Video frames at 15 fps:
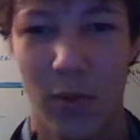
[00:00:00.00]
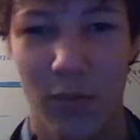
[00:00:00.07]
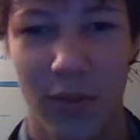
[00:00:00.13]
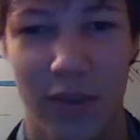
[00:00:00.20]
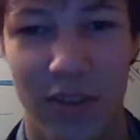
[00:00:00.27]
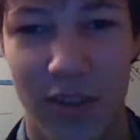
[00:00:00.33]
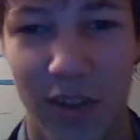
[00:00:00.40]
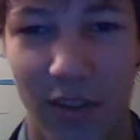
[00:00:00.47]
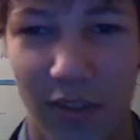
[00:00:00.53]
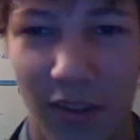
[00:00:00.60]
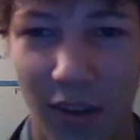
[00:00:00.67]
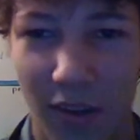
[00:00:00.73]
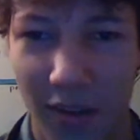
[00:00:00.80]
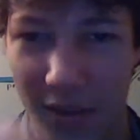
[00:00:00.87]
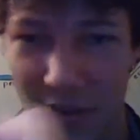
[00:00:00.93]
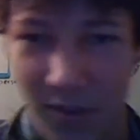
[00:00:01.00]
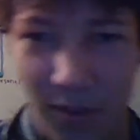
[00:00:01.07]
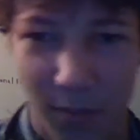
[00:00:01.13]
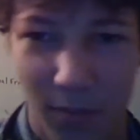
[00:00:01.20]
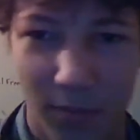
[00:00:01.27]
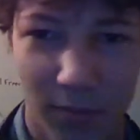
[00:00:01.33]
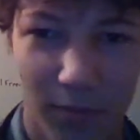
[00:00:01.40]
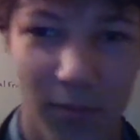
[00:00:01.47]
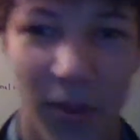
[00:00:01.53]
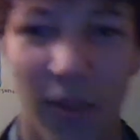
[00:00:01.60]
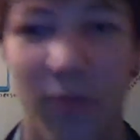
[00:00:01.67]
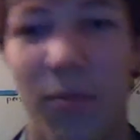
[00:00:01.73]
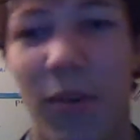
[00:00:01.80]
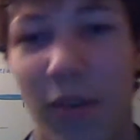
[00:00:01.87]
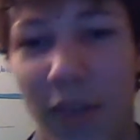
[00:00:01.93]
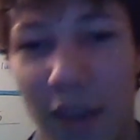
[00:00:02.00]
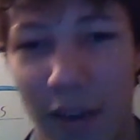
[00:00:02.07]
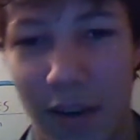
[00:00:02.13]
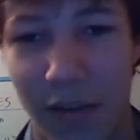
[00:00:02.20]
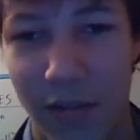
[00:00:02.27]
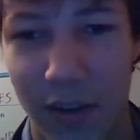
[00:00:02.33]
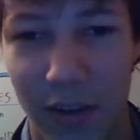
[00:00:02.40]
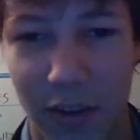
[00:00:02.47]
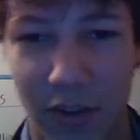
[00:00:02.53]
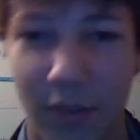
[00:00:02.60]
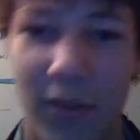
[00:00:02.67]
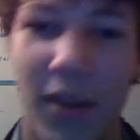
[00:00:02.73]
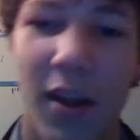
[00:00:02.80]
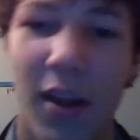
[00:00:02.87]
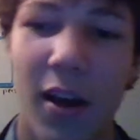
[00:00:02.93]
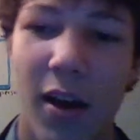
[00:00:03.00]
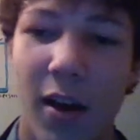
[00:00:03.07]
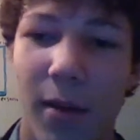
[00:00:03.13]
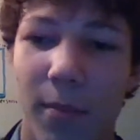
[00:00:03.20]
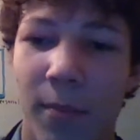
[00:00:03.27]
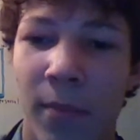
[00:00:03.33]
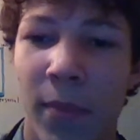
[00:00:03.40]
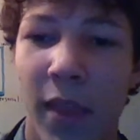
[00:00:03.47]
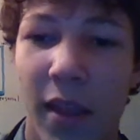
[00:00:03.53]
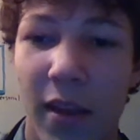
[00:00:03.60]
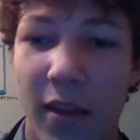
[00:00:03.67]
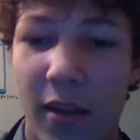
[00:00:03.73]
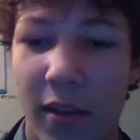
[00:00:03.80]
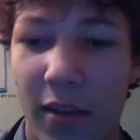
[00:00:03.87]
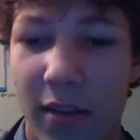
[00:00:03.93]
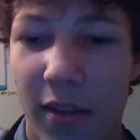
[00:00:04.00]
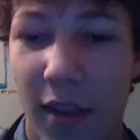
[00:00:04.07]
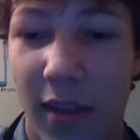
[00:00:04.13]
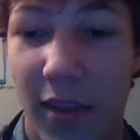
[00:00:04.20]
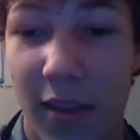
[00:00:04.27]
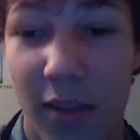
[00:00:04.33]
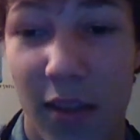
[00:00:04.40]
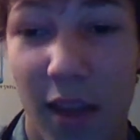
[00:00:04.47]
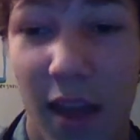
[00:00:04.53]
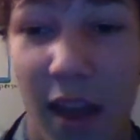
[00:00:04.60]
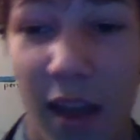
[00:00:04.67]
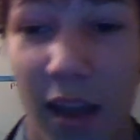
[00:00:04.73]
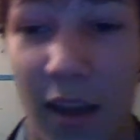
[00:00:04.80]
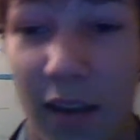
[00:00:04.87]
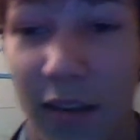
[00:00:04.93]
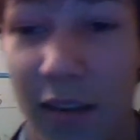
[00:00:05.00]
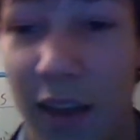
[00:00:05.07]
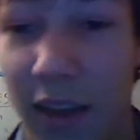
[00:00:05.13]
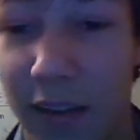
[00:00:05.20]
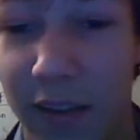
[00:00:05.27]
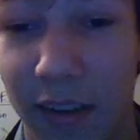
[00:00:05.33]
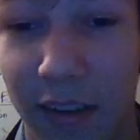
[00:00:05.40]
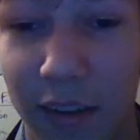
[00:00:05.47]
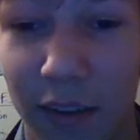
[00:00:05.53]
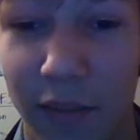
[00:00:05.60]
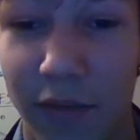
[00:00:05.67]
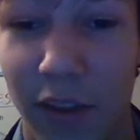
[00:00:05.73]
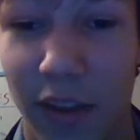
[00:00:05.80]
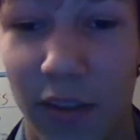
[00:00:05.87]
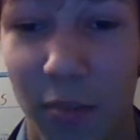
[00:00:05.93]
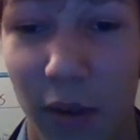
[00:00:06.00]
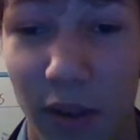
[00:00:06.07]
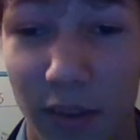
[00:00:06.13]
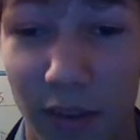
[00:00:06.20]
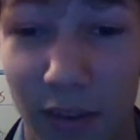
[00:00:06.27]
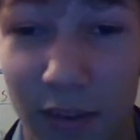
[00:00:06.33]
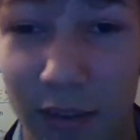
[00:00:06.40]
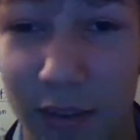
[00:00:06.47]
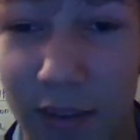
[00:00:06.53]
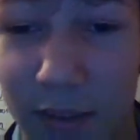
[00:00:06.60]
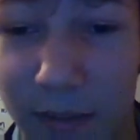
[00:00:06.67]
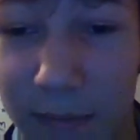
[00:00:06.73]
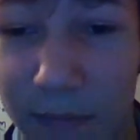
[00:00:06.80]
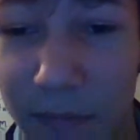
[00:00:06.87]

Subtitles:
Which that's the best part of that definition. Then they had Executive Vice President